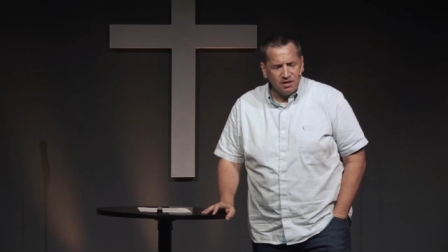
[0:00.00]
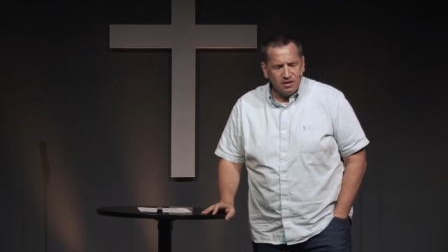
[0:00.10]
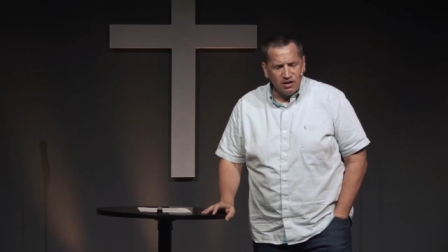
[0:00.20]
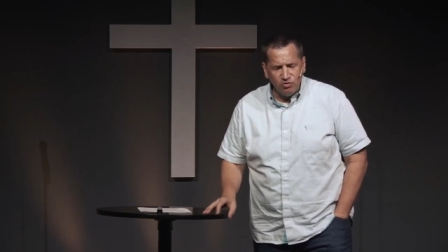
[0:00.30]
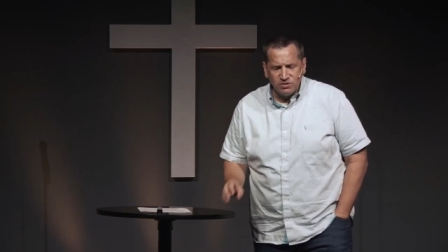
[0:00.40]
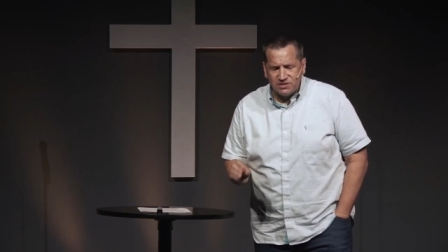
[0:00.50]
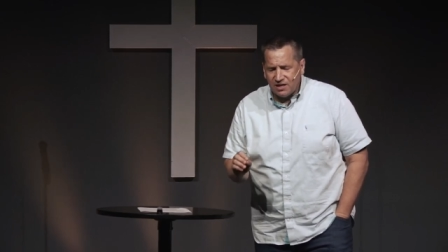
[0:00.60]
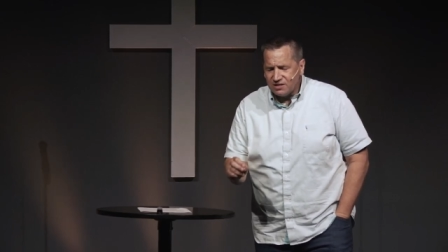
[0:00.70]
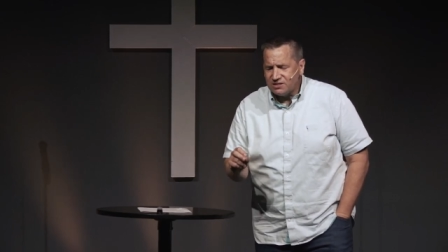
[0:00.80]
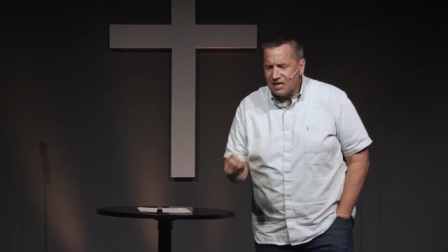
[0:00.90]
that you would set
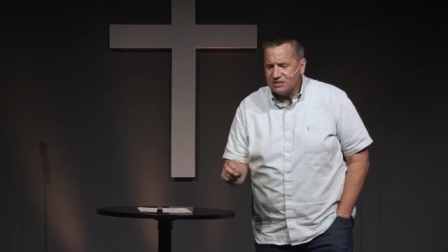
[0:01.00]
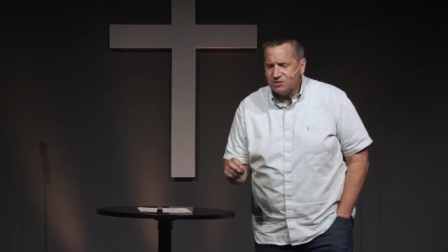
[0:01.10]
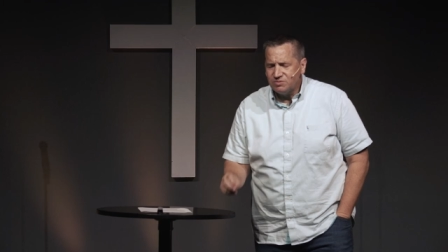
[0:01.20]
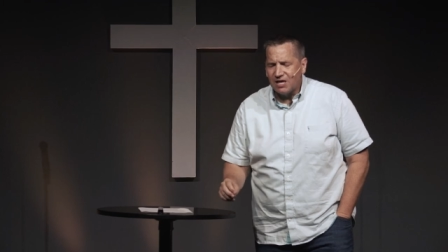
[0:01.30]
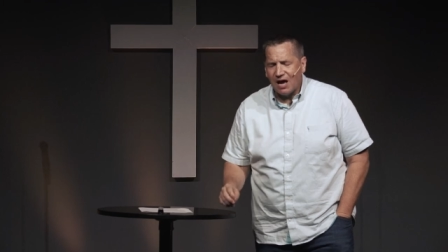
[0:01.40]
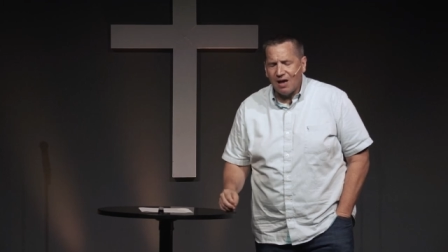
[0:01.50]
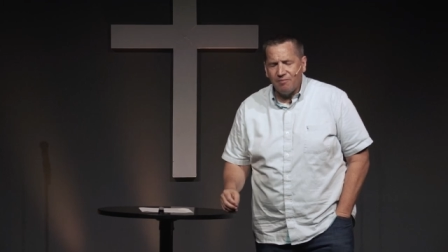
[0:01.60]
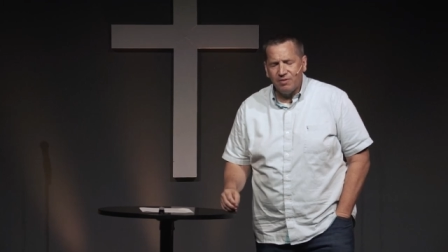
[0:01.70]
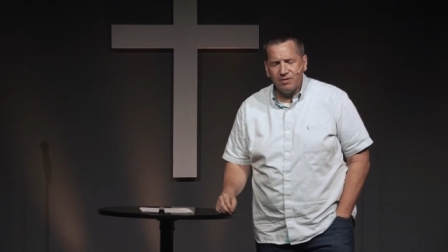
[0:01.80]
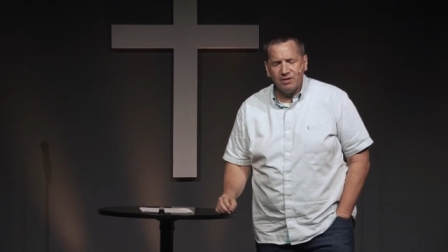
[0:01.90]
aside some
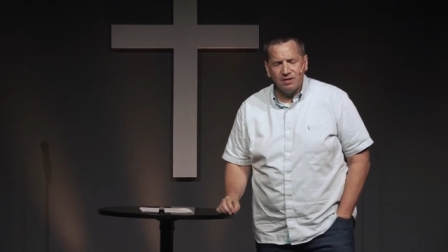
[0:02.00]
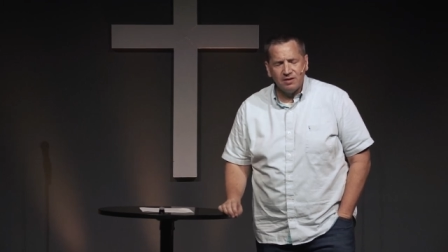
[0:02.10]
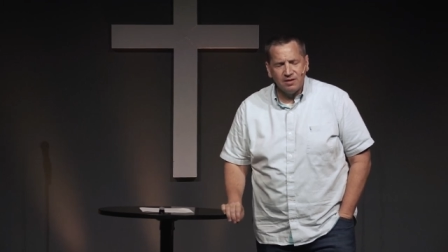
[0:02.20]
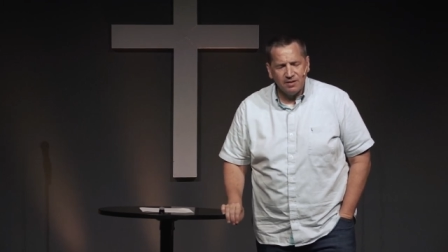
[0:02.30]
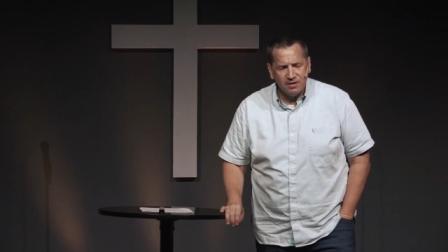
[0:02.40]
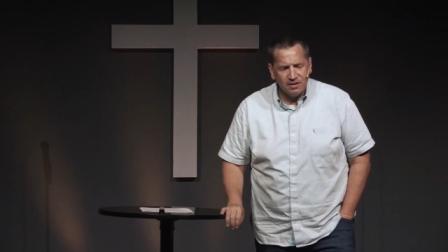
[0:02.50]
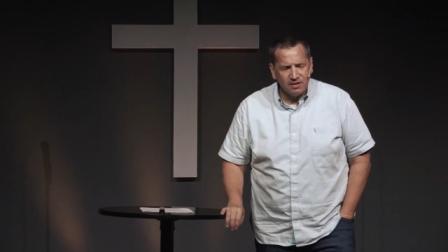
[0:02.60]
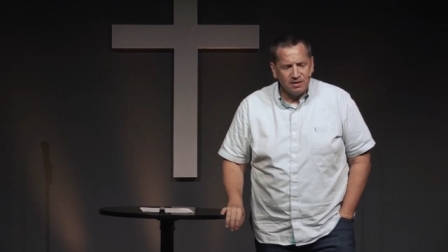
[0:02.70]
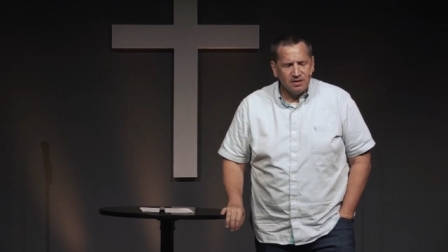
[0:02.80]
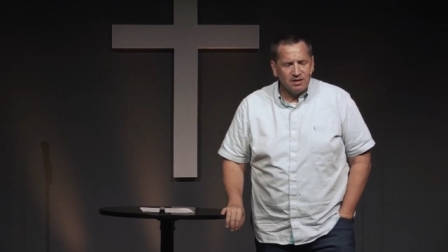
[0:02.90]
time,
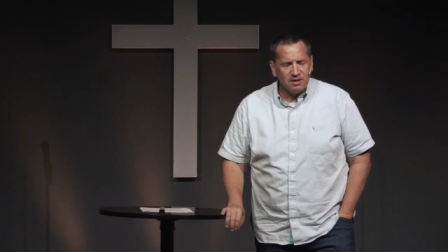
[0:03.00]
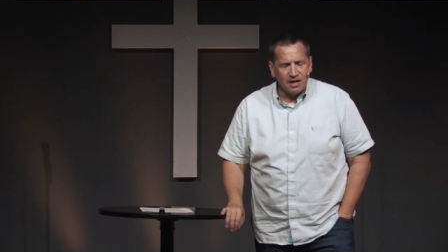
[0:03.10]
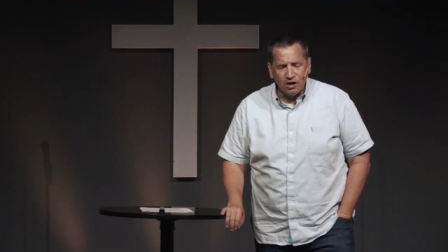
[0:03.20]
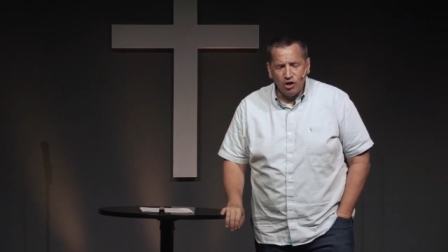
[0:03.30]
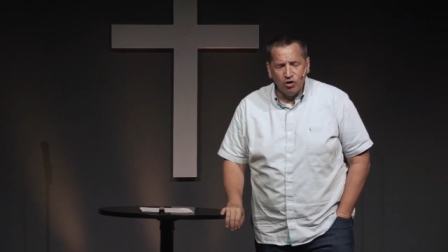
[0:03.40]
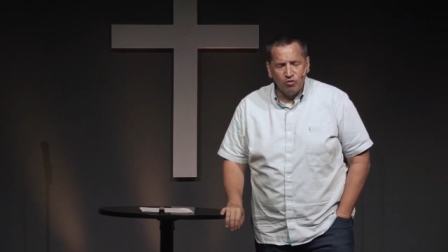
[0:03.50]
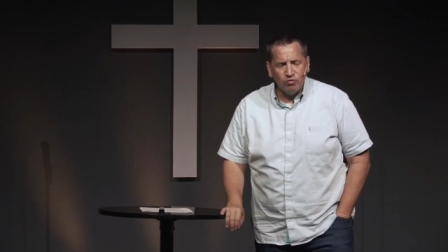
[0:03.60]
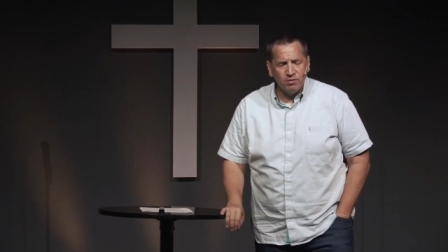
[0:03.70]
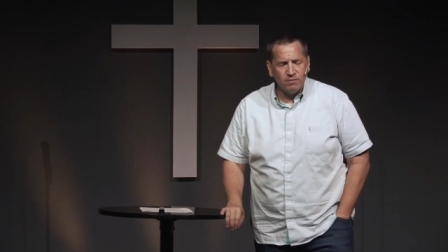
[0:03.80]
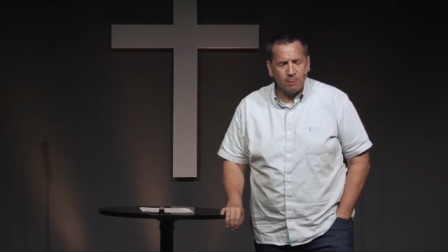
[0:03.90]
get
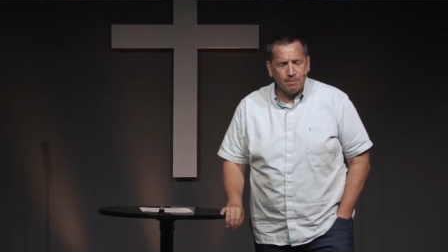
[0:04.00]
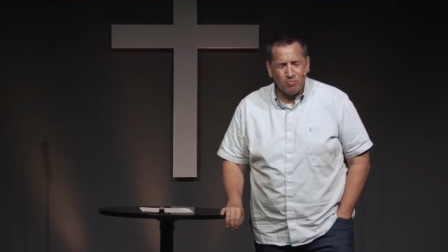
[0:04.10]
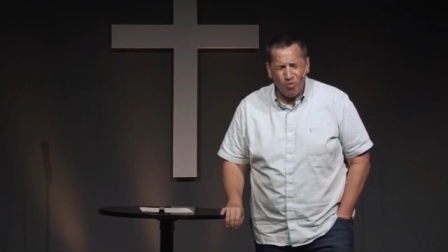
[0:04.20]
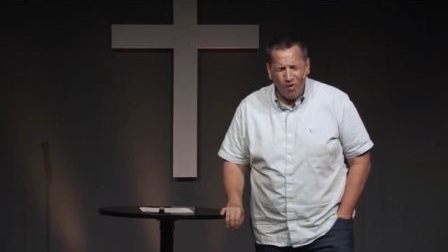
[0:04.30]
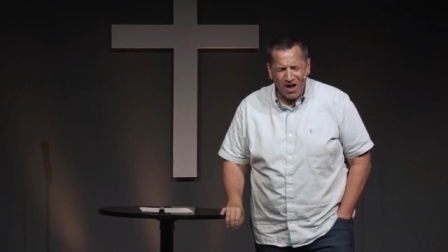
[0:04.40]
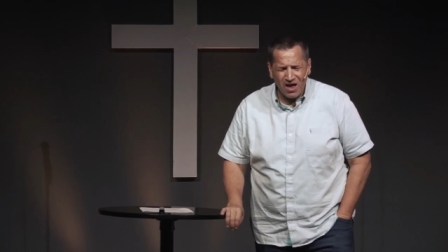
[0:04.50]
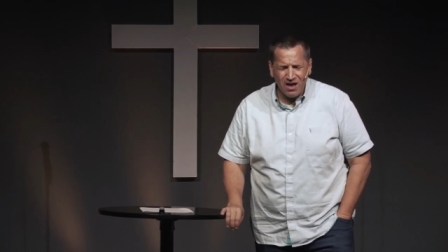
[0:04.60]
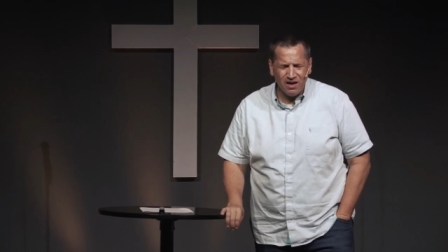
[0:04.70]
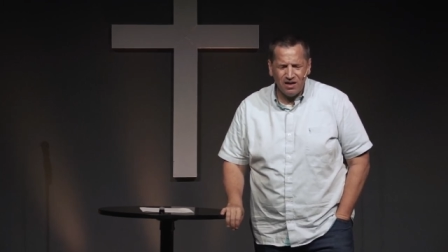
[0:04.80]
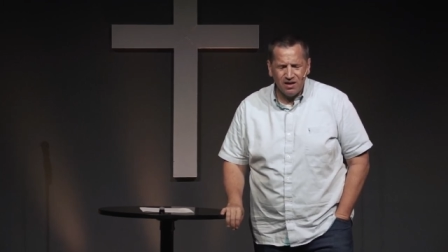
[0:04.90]
alone, pray,